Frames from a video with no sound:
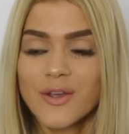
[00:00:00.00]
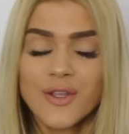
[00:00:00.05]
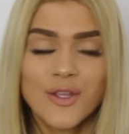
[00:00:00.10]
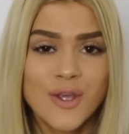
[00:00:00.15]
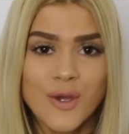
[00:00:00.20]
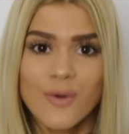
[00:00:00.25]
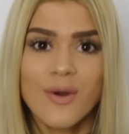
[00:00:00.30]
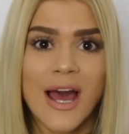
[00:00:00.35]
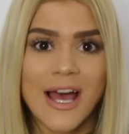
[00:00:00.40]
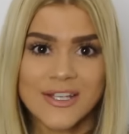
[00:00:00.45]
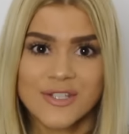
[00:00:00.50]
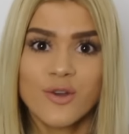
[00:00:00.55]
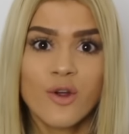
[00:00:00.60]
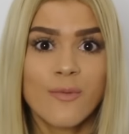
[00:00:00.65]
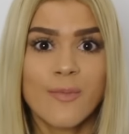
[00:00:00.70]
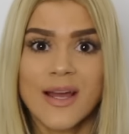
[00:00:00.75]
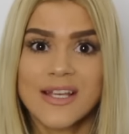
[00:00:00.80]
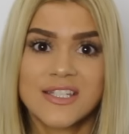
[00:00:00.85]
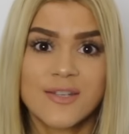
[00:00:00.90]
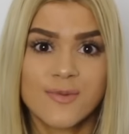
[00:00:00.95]
you guys who
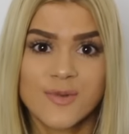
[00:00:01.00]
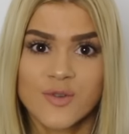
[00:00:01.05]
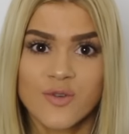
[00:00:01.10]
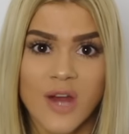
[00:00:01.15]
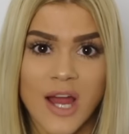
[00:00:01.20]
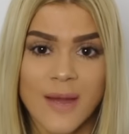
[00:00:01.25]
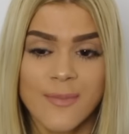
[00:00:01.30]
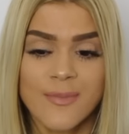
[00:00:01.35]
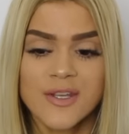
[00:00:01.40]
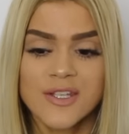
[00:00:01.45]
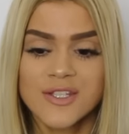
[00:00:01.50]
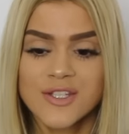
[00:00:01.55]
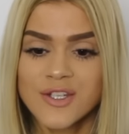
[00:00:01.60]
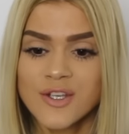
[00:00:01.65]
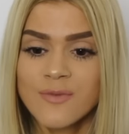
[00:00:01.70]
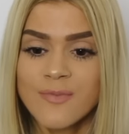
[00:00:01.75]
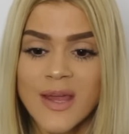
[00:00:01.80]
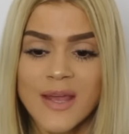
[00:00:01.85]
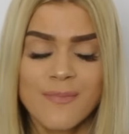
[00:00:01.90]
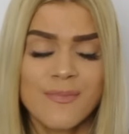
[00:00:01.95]
are my subscribers,
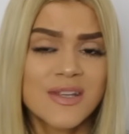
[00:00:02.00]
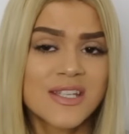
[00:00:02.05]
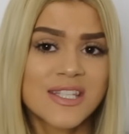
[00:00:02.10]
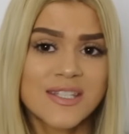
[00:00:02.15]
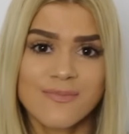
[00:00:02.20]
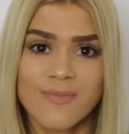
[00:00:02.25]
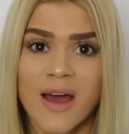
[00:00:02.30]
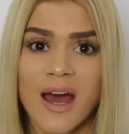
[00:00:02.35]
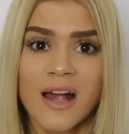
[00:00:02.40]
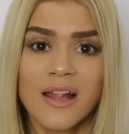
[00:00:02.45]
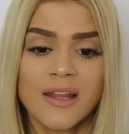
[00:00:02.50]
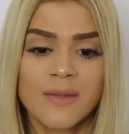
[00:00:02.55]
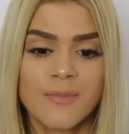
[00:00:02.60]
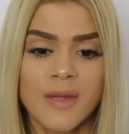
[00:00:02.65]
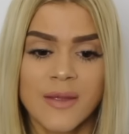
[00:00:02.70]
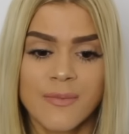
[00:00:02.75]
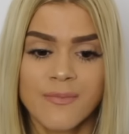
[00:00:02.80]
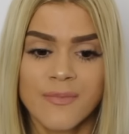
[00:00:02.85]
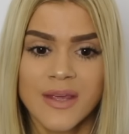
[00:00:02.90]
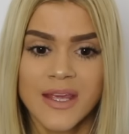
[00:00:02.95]
you make me smile and
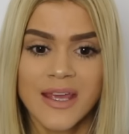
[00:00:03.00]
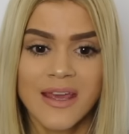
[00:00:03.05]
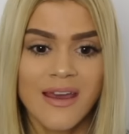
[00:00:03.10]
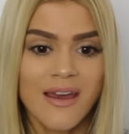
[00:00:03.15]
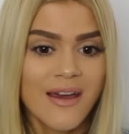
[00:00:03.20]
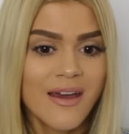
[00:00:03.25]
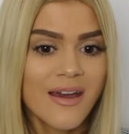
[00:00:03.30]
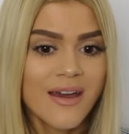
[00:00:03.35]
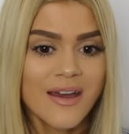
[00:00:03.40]
make me